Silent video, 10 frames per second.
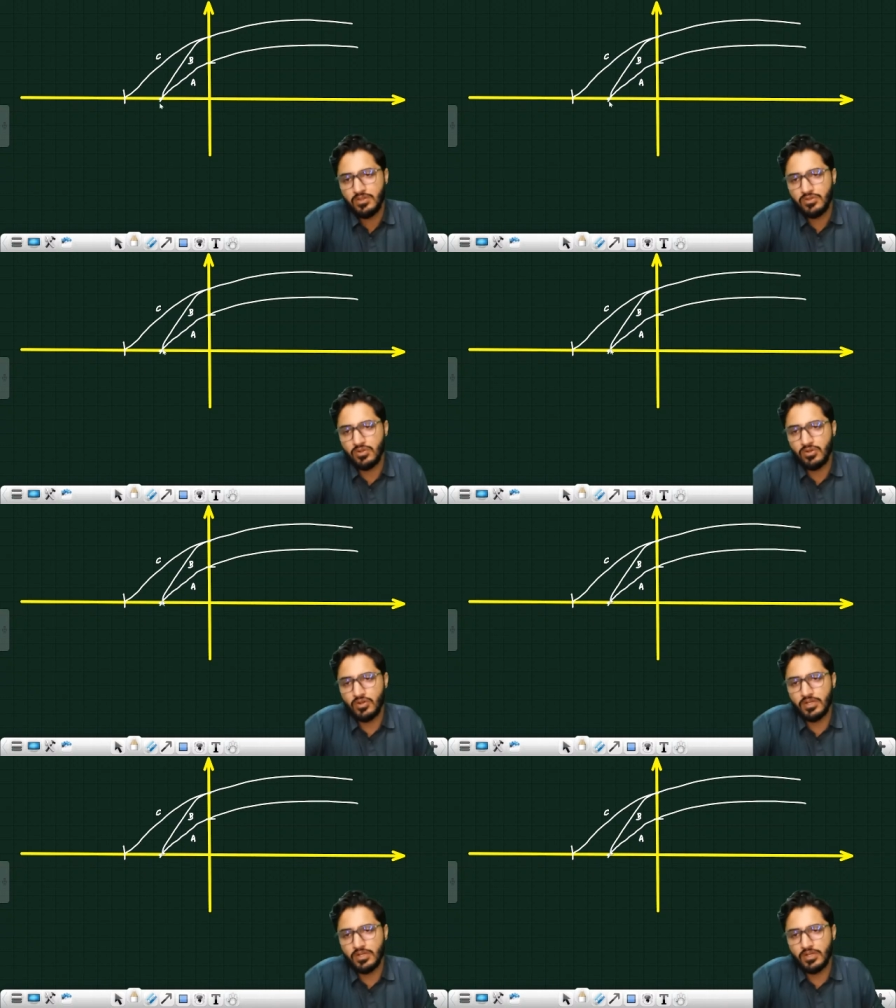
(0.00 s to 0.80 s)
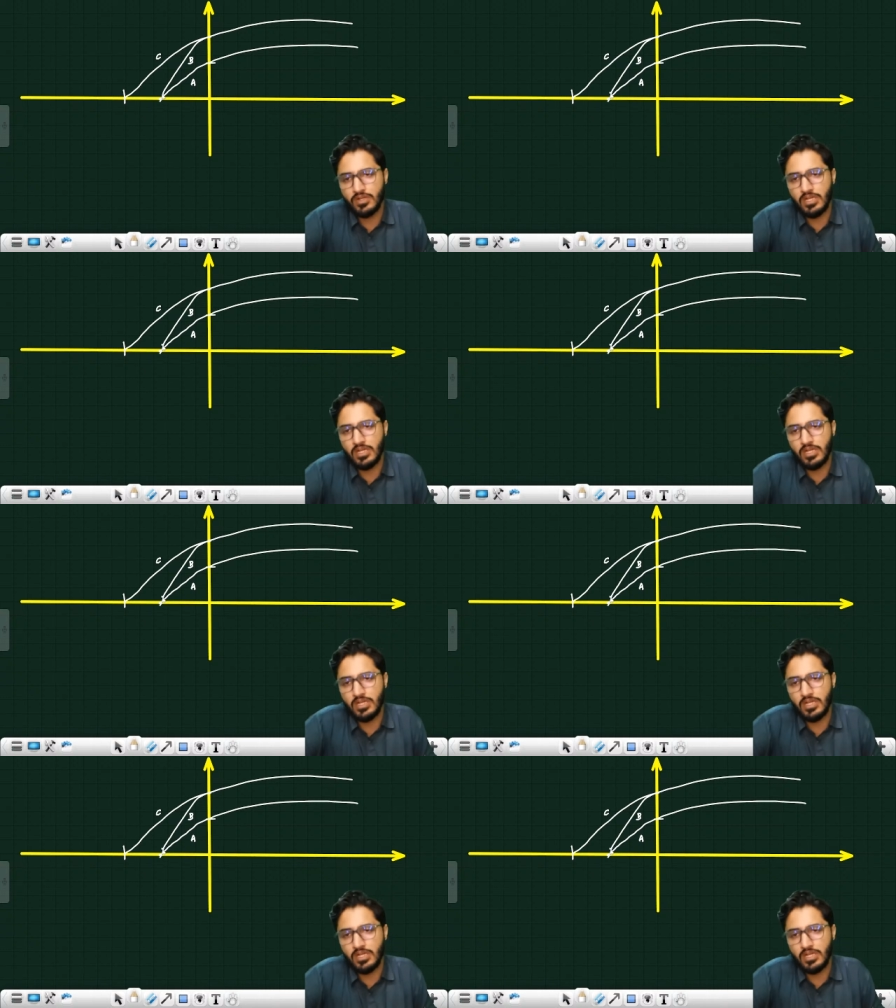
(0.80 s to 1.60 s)
So look now, the
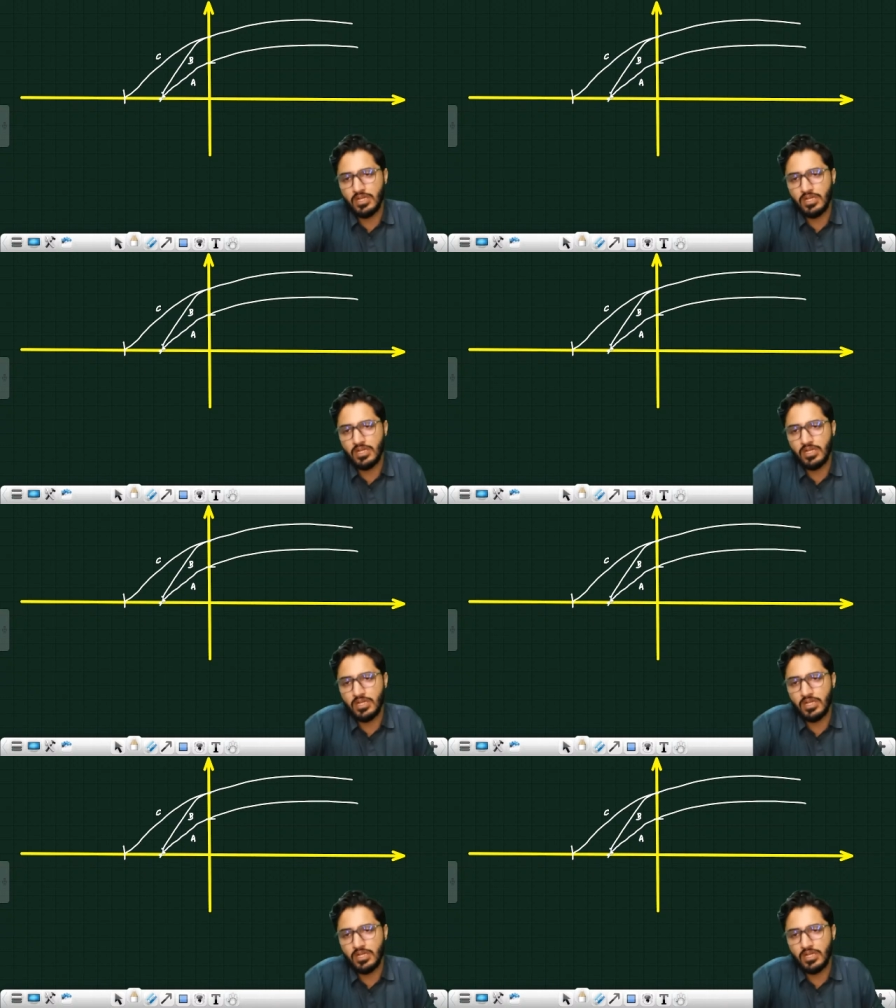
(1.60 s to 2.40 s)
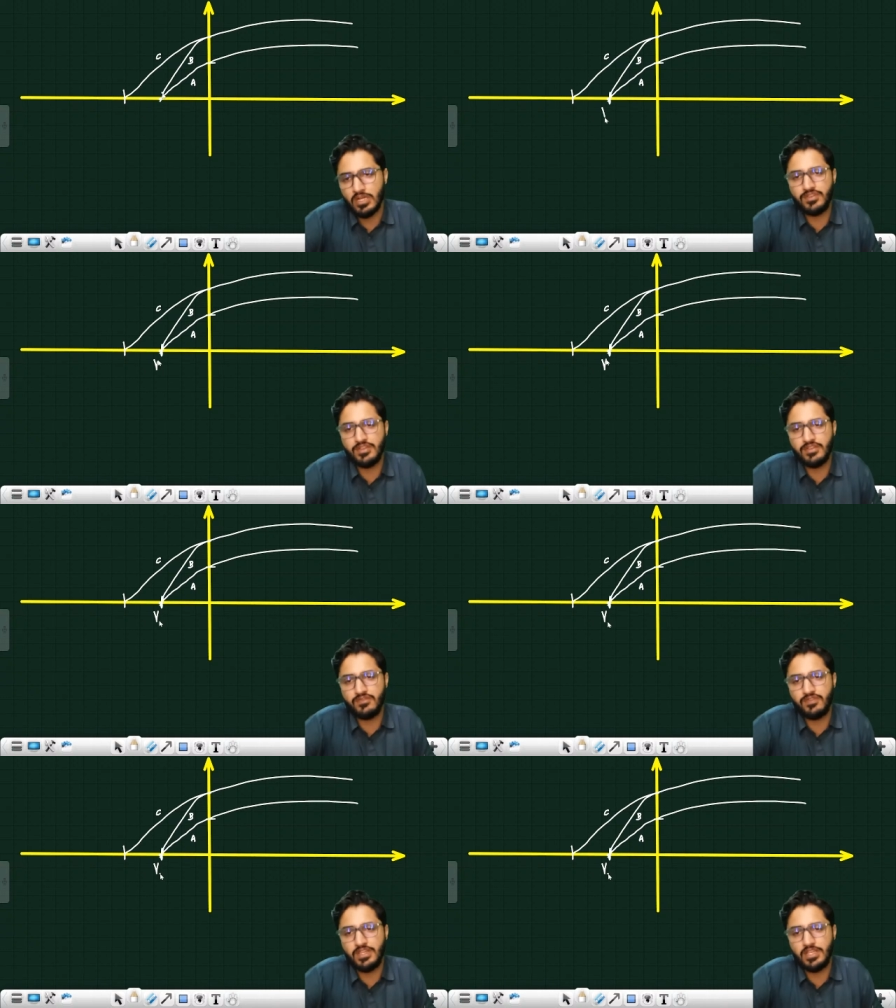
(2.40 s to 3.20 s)
potential of ABC is
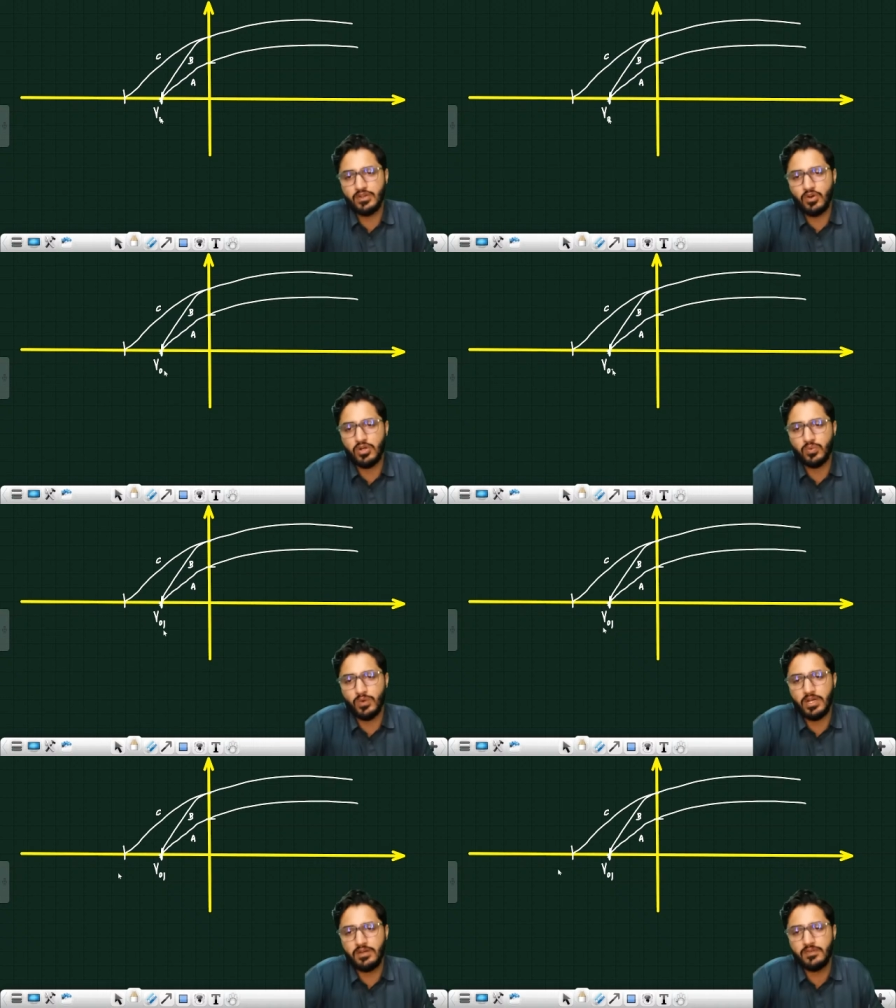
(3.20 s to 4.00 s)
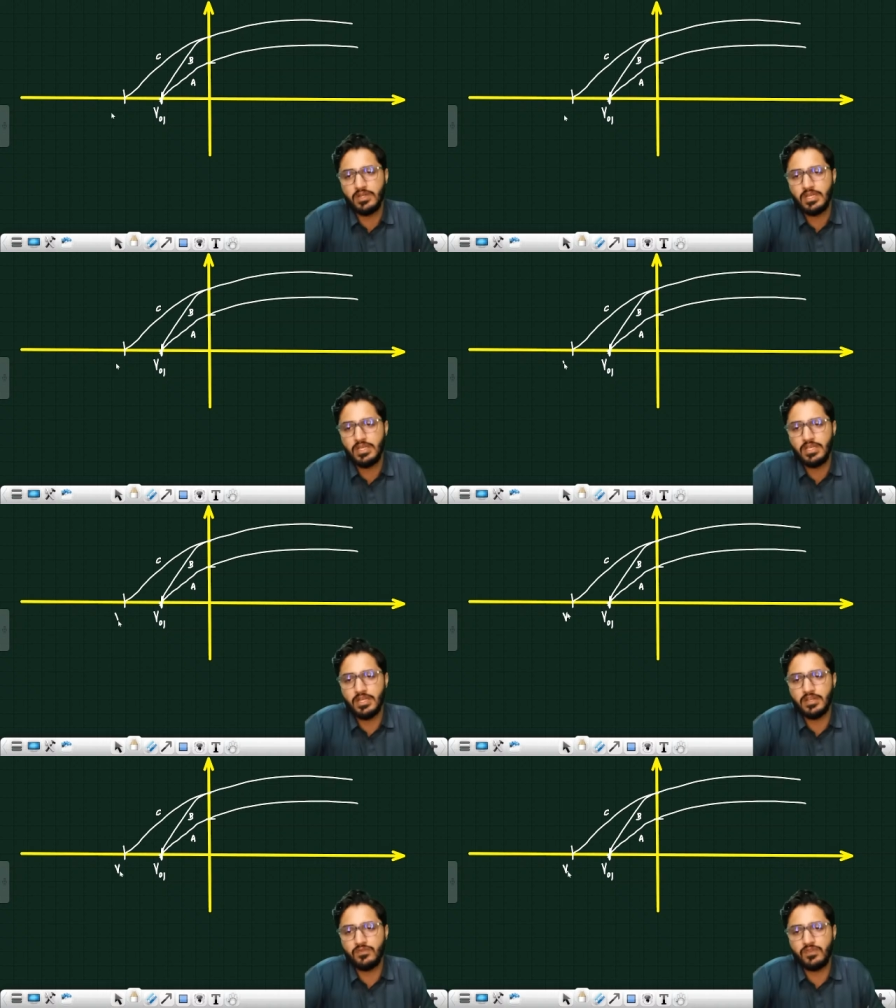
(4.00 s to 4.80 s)
V naught 1.
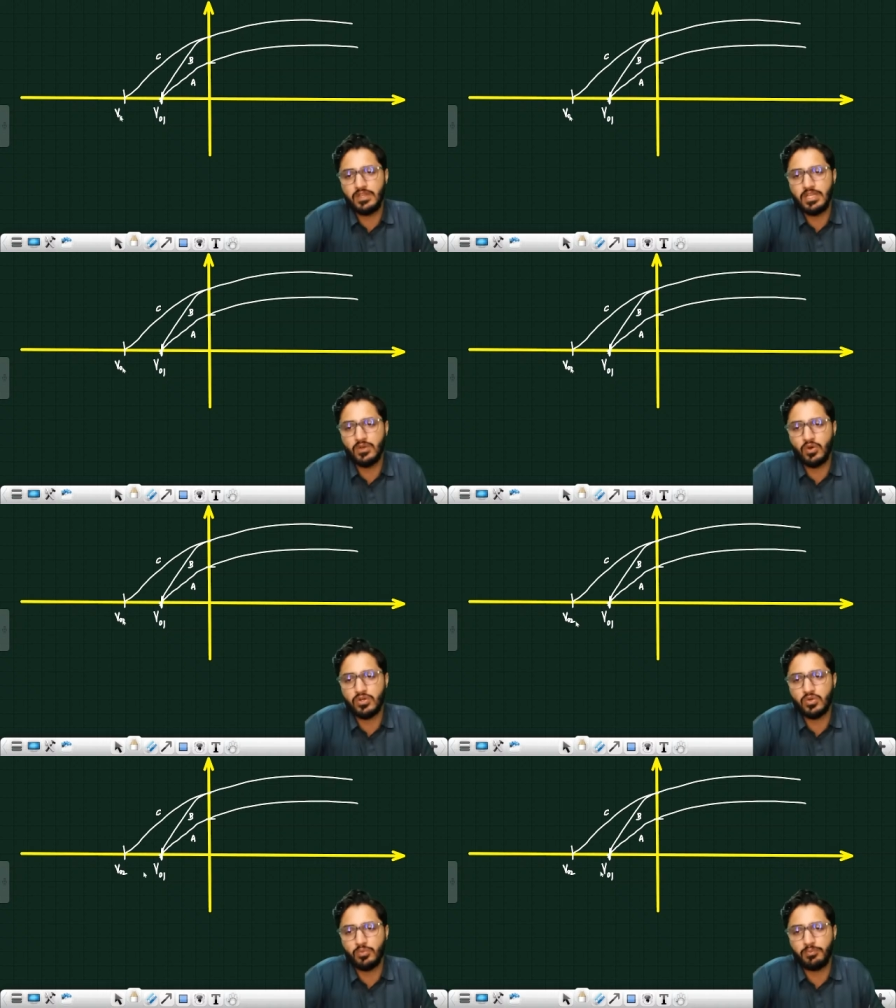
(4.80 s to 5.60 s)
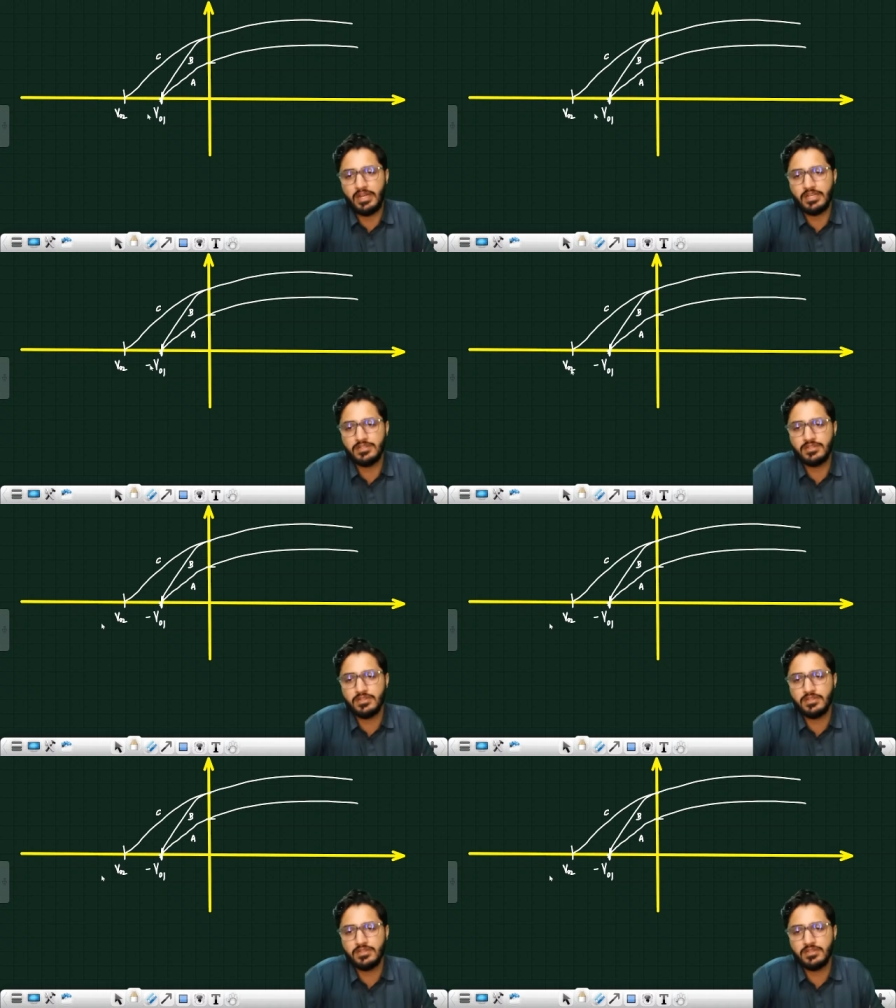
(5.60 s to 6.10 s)
Here is V naught 2 minus.